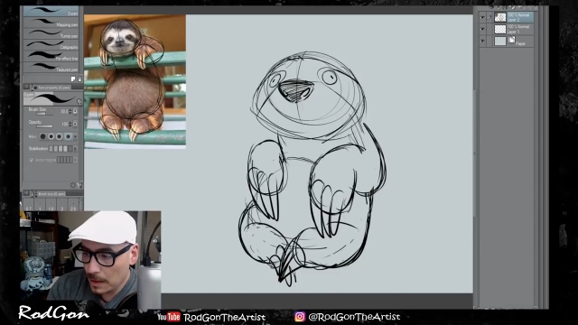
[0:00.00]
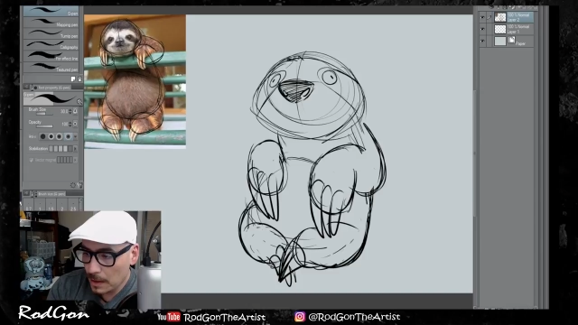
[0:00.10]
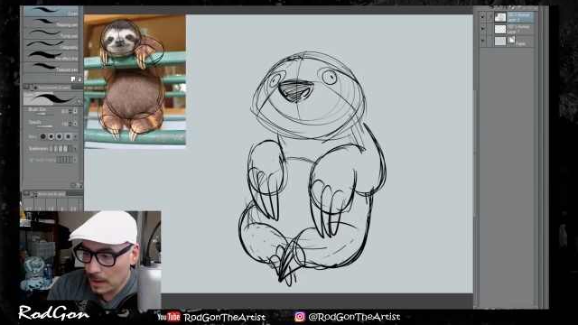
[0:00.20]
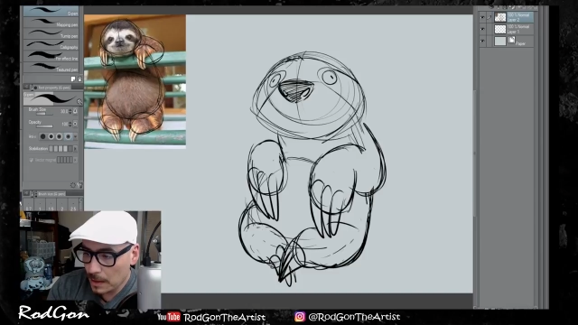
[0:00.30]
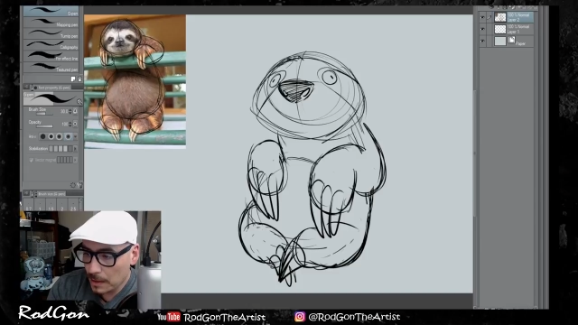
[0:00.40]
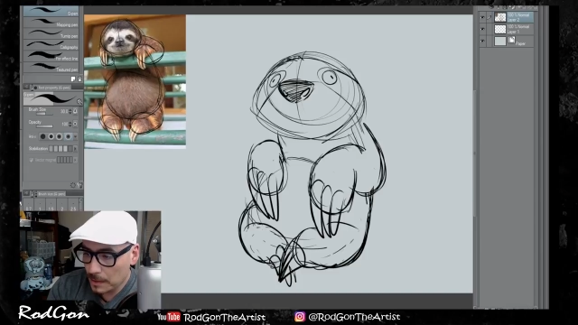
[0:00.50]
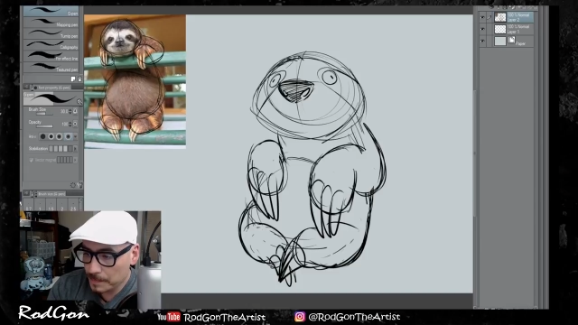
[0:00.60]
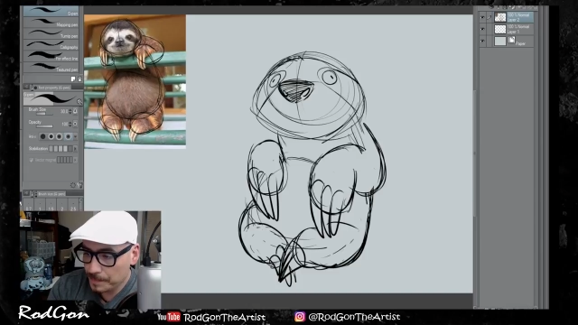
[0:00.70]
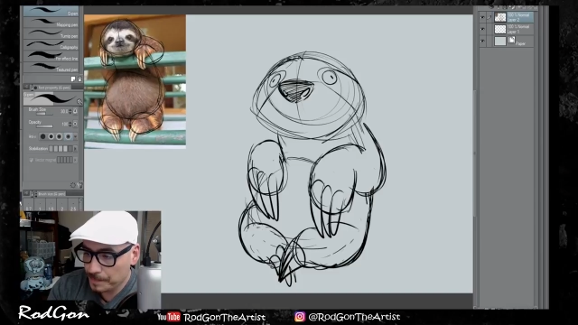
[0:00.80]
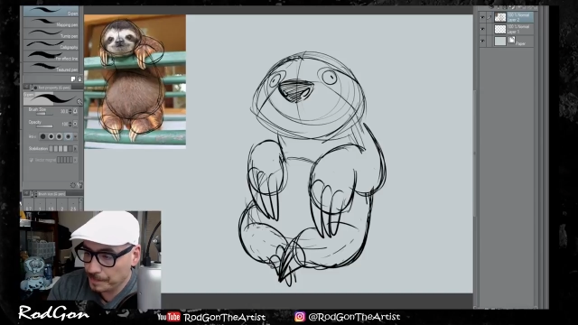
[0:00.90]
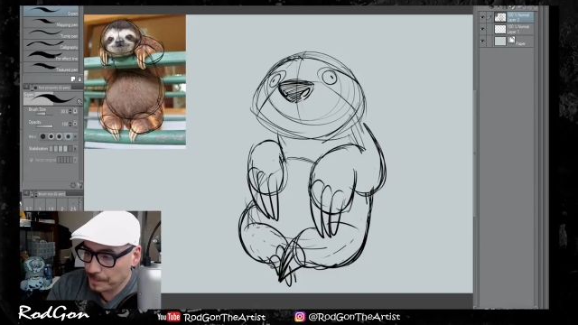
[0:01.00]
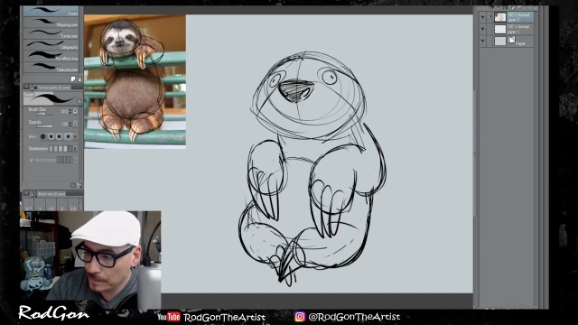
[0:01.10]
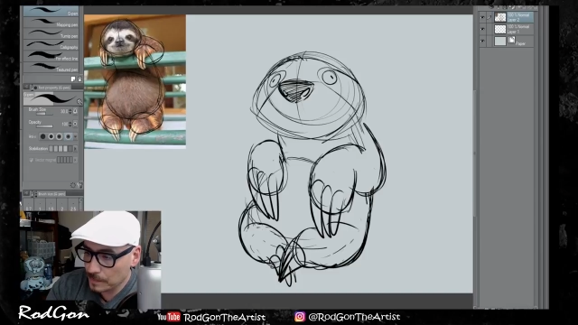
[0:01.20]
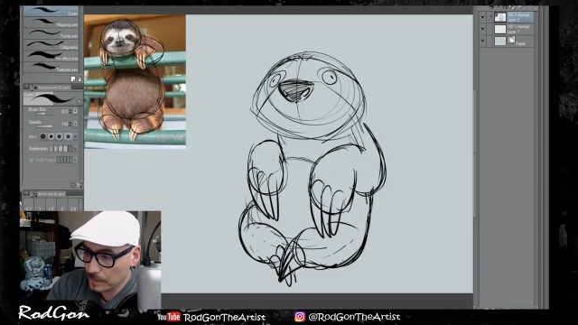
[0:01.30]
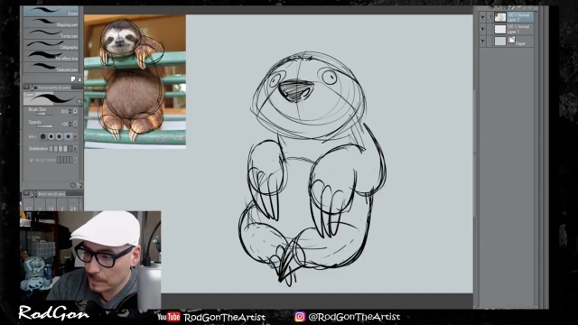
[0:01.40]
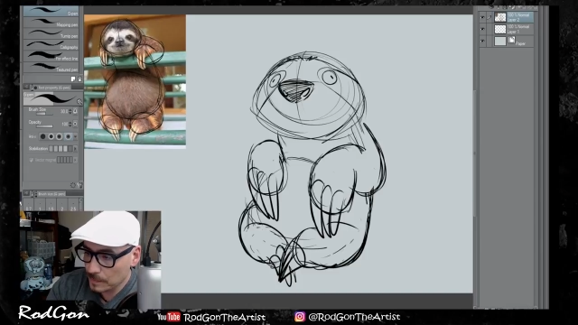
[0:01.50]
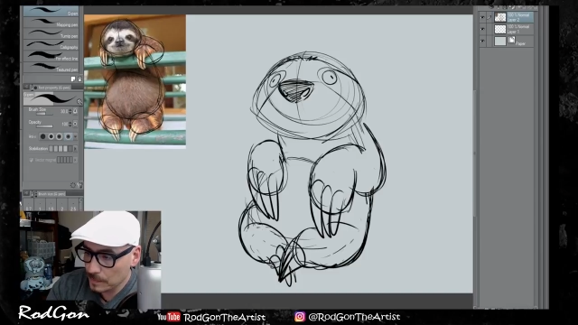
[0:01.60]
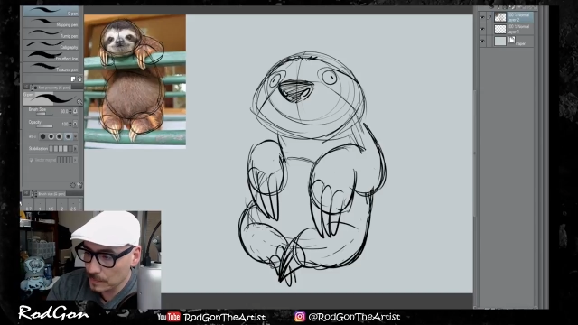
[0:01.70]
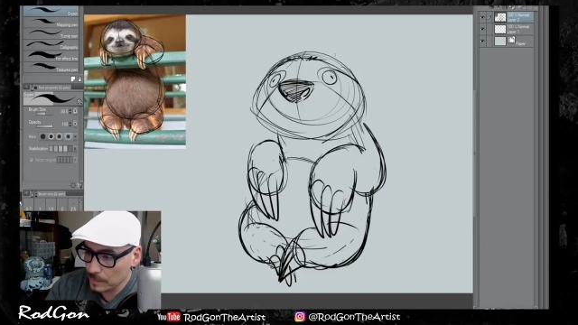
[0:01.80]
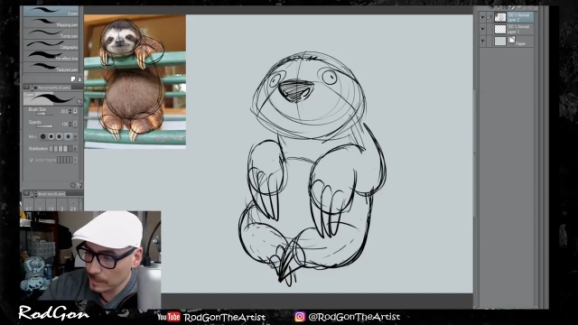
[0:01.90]

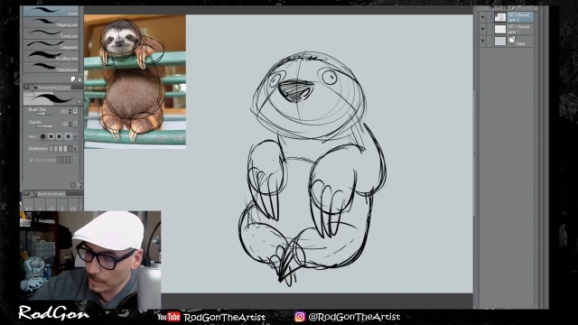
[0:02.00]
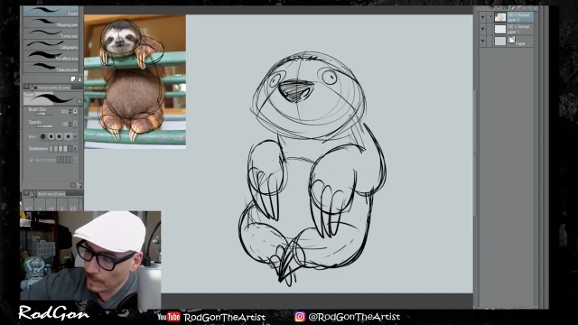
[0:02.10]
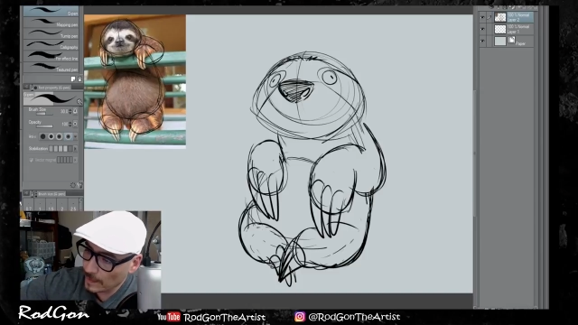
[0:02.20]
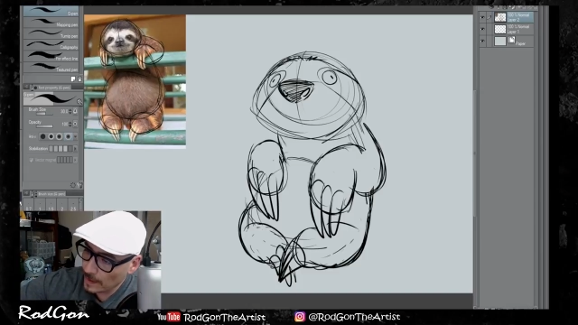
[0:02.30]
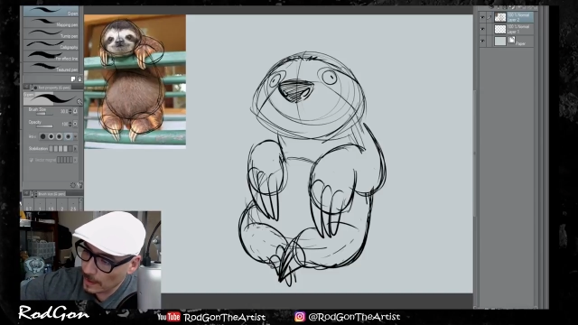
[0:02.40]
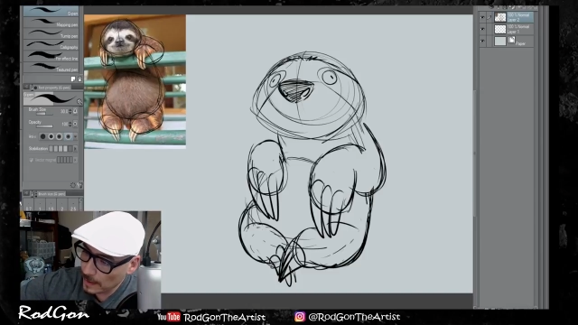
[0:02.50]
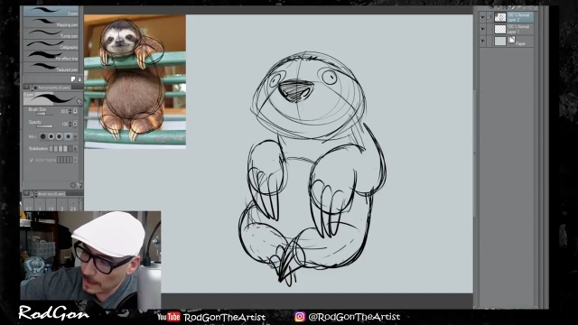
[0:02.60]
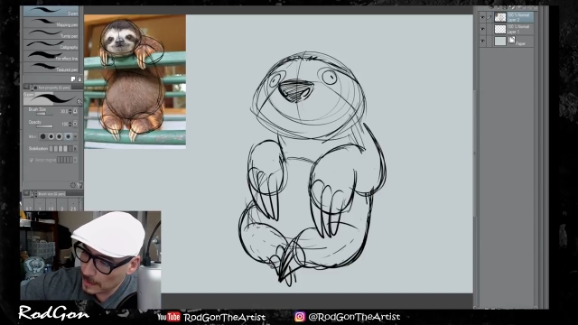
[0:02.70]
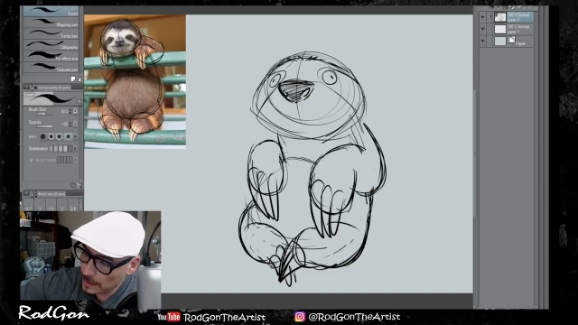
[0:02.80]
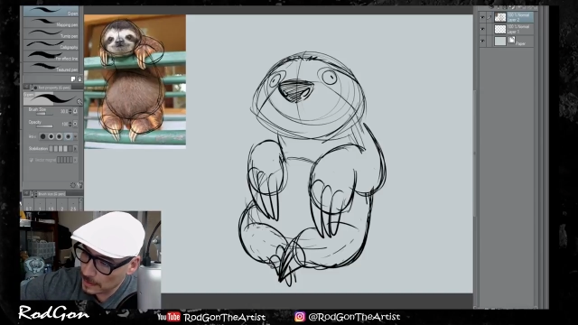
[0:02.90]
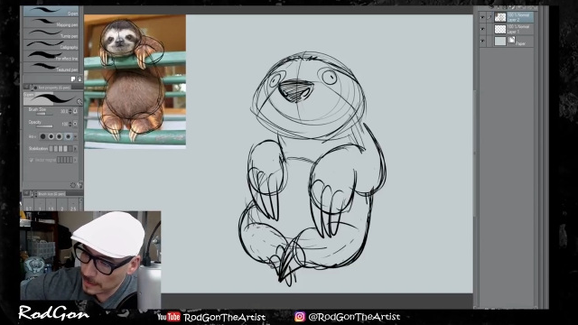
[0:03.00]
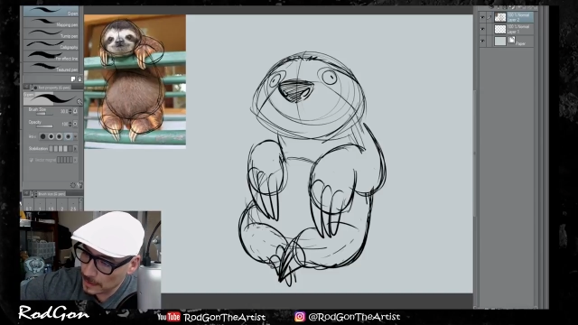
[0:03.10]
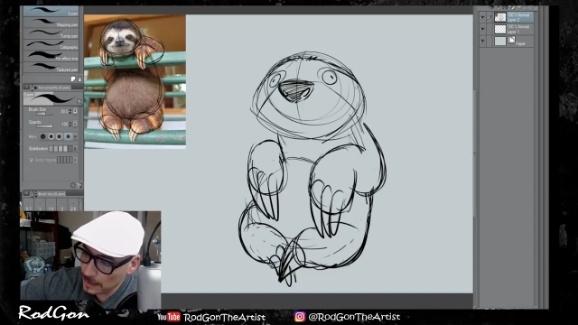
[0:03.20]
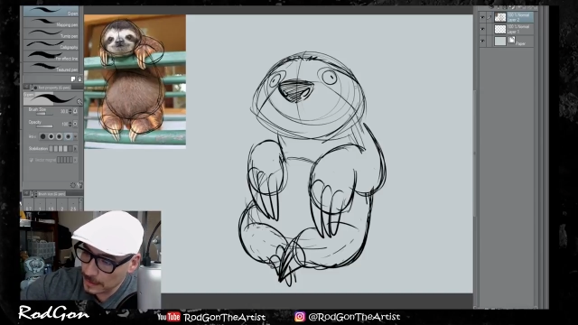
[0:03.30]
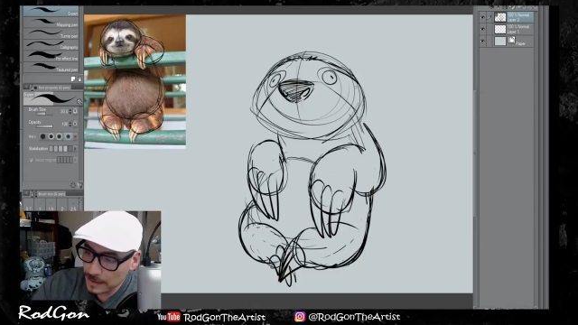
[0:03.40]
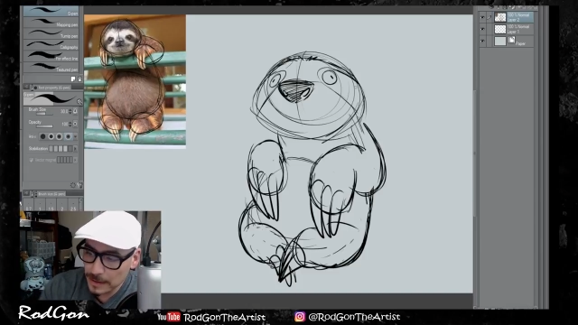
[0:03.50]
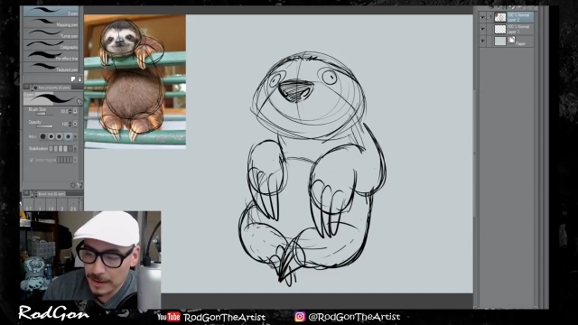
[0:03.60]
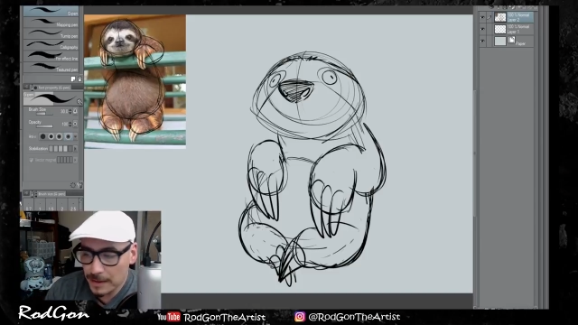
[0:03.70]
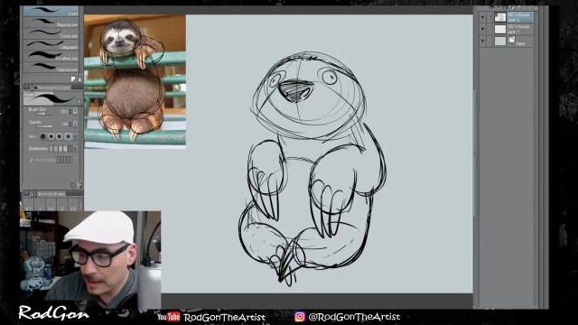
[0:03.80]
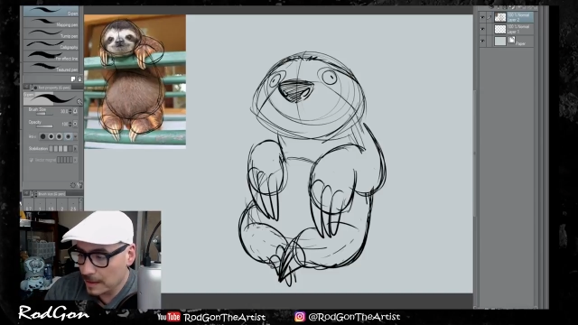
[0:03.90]

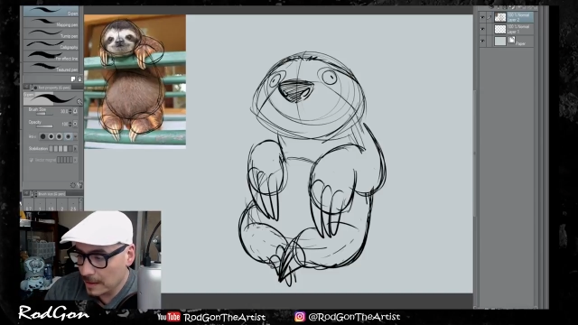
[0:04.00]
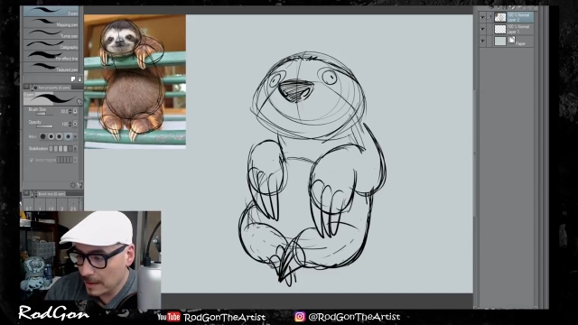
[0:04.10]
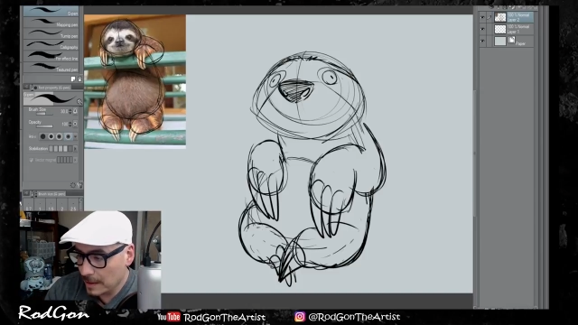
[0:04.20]
Nobody speaks.